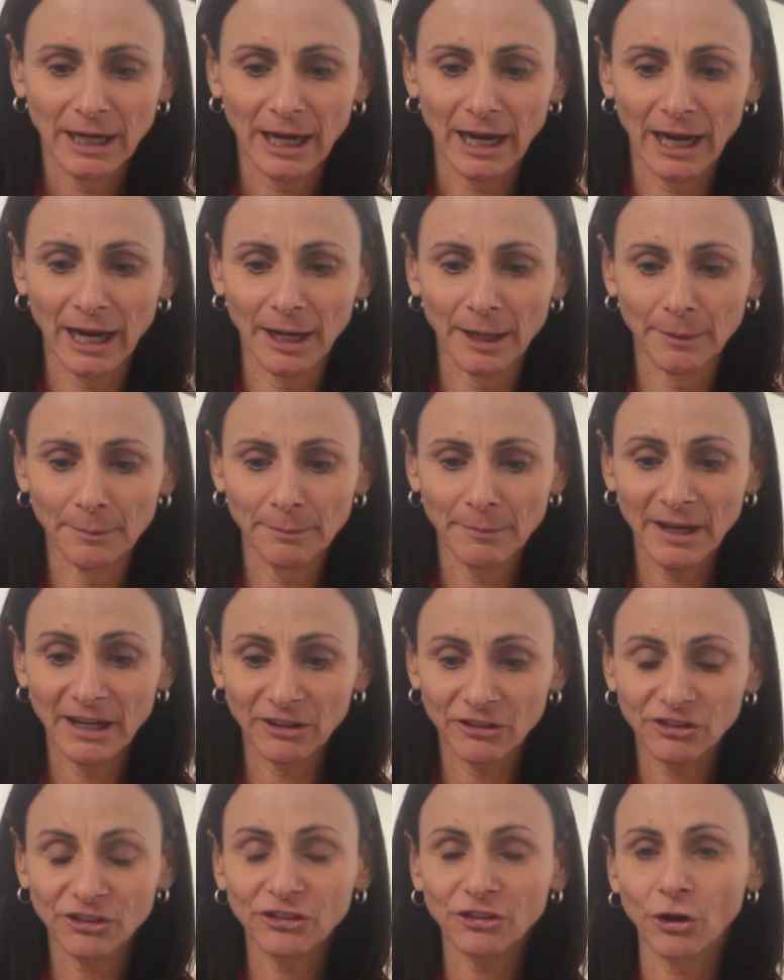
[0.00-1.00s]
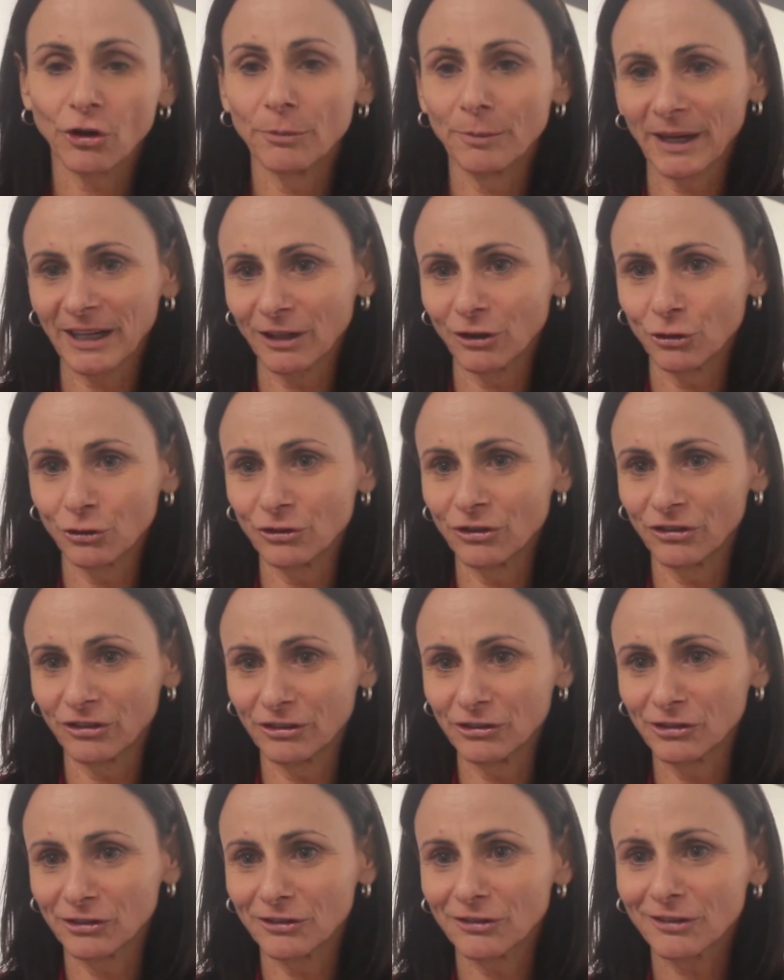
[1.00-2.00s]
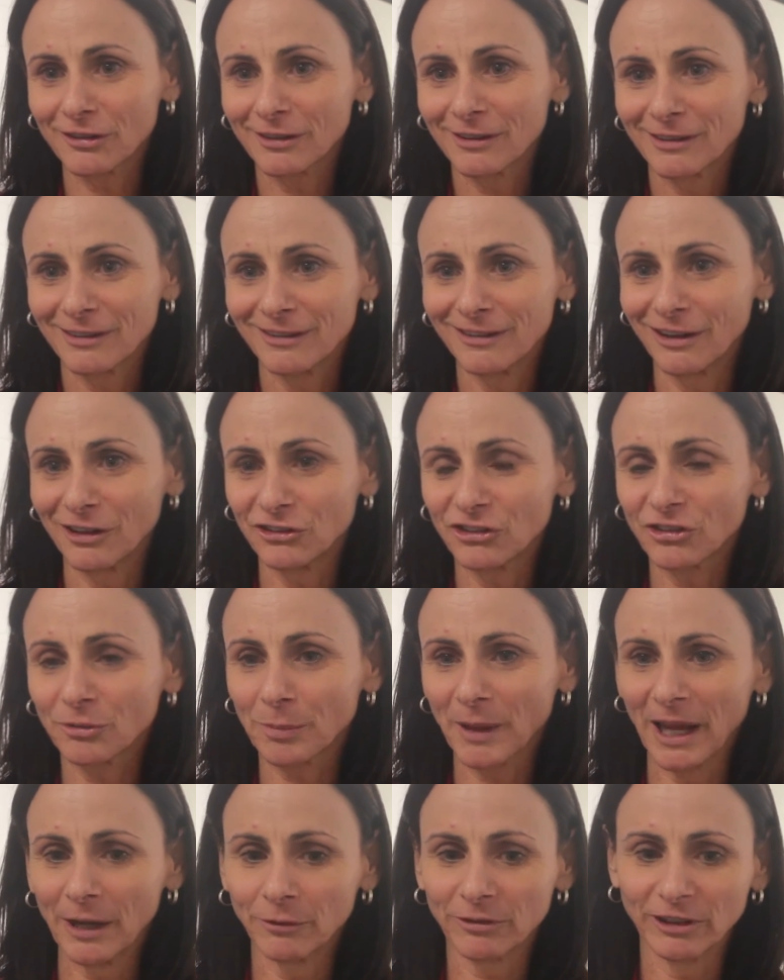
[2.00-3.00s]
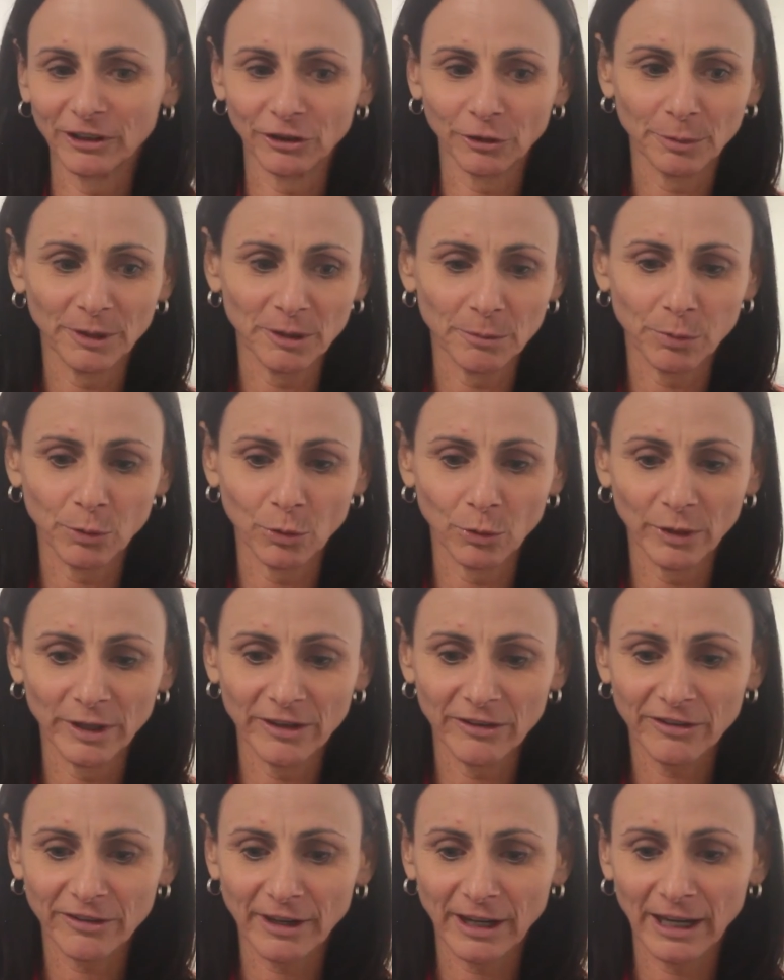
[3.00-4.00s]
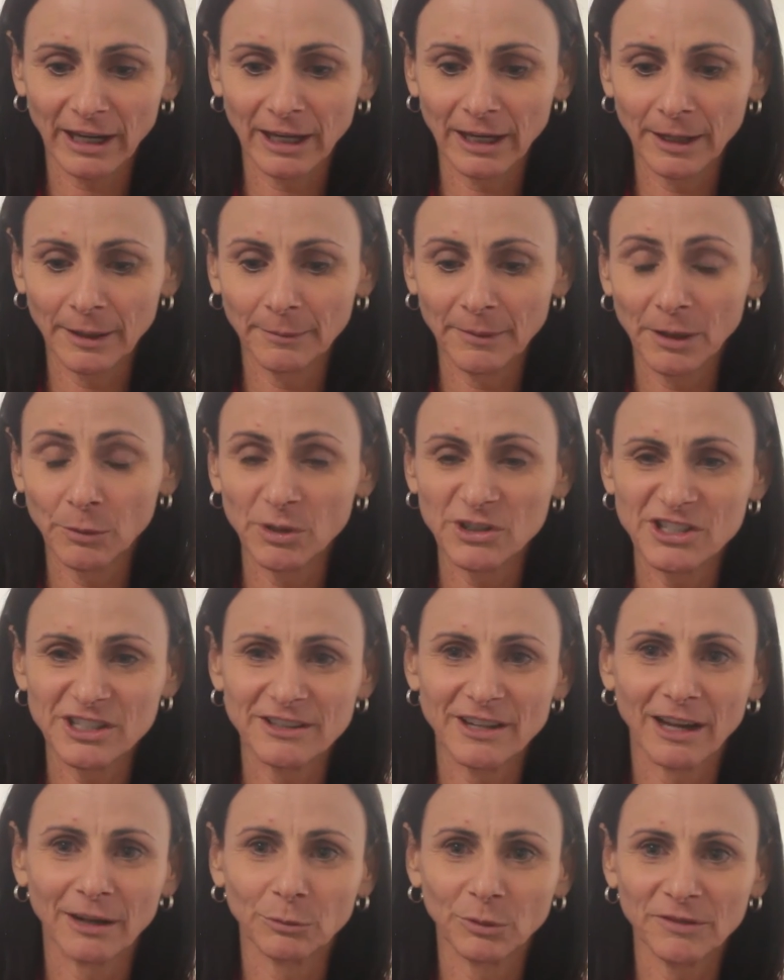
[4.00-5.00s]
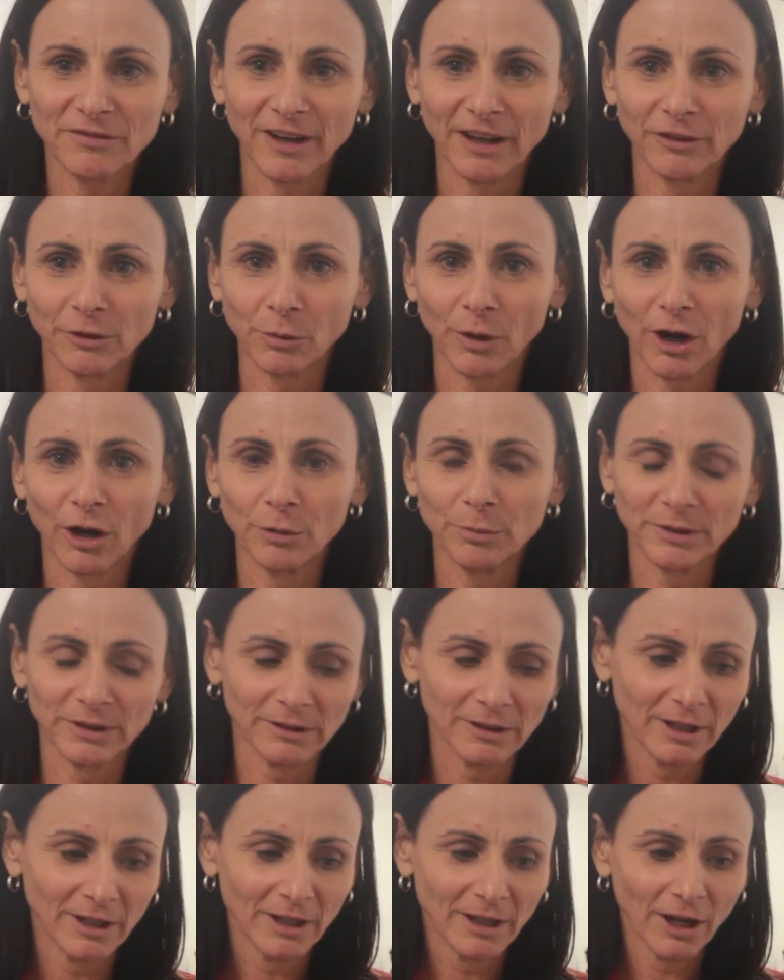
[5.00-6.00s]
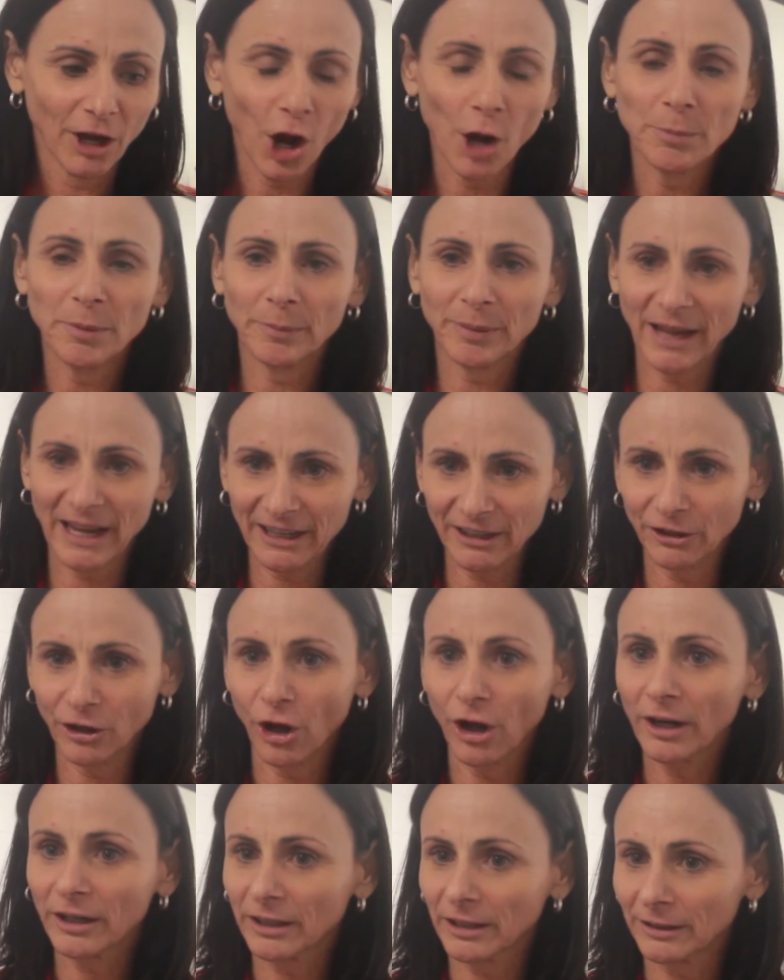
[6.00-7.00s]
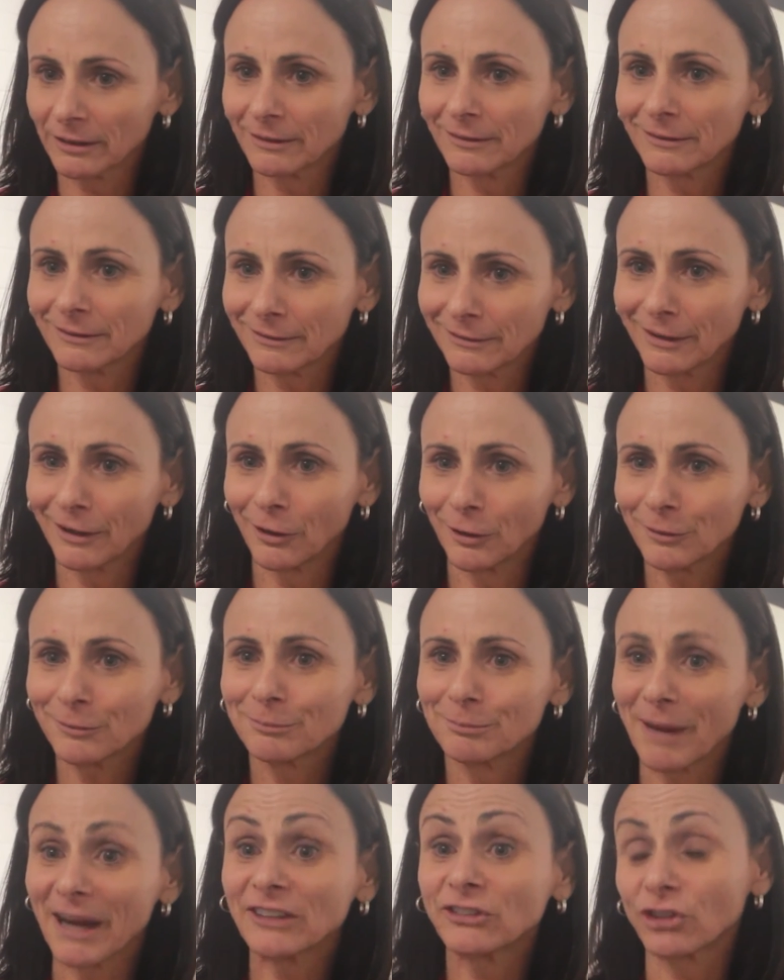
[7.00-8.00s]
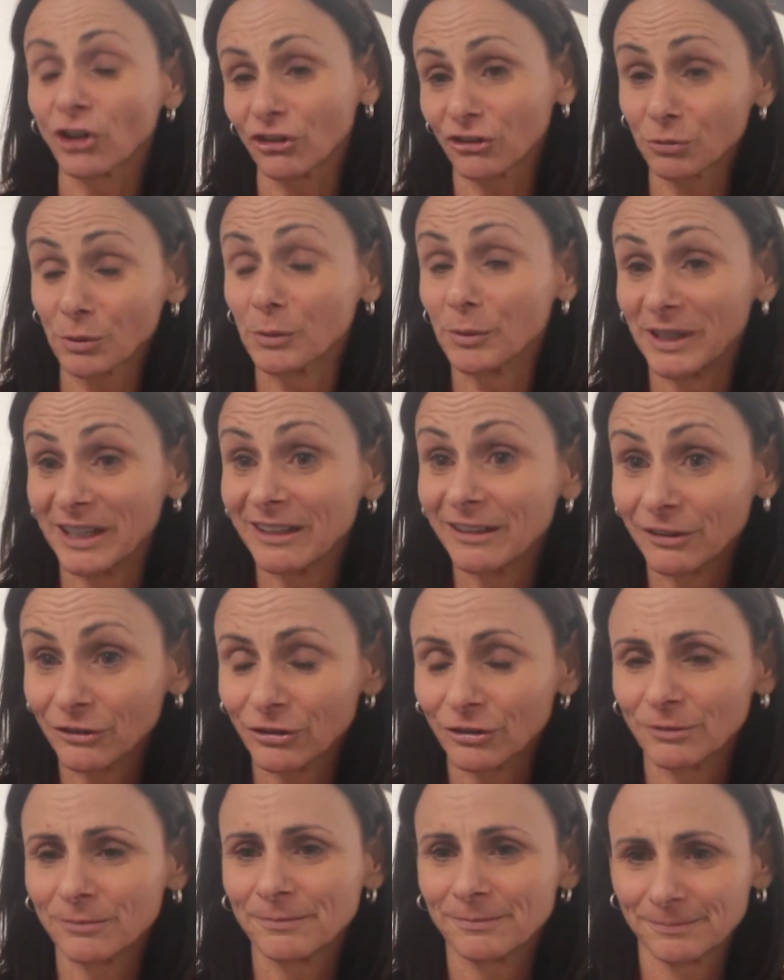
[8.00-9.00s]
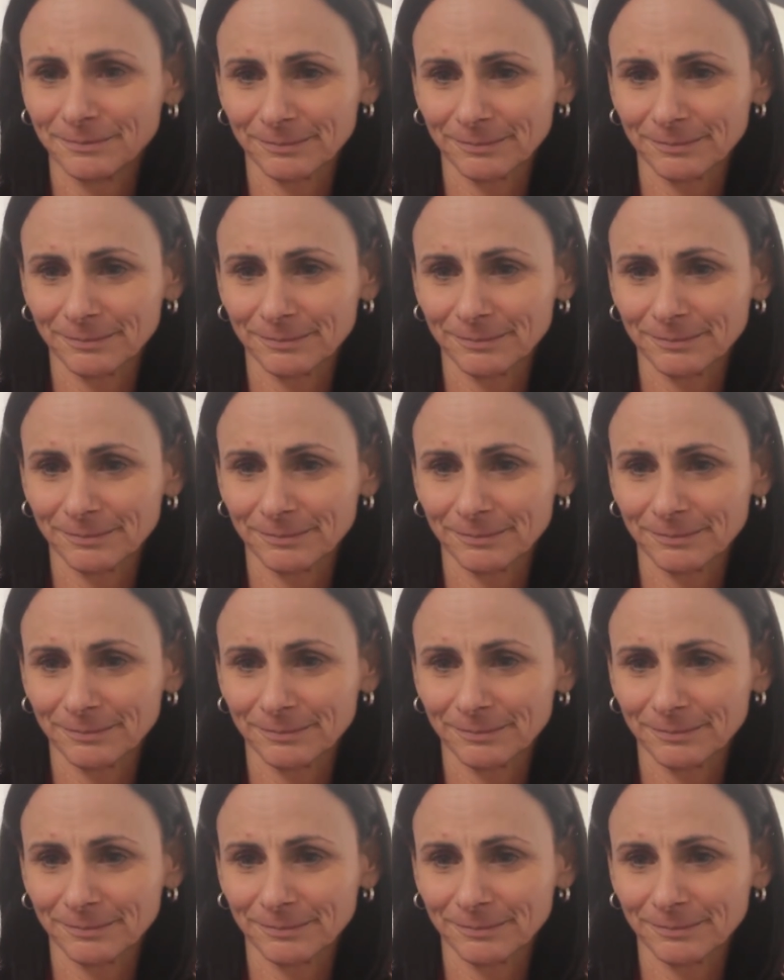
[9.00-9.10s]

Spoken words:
And it's just her making good decisions, you know, just playing with a little bit of poise. And we did that. We found the open player tonight and, you know, made shots when we needed to.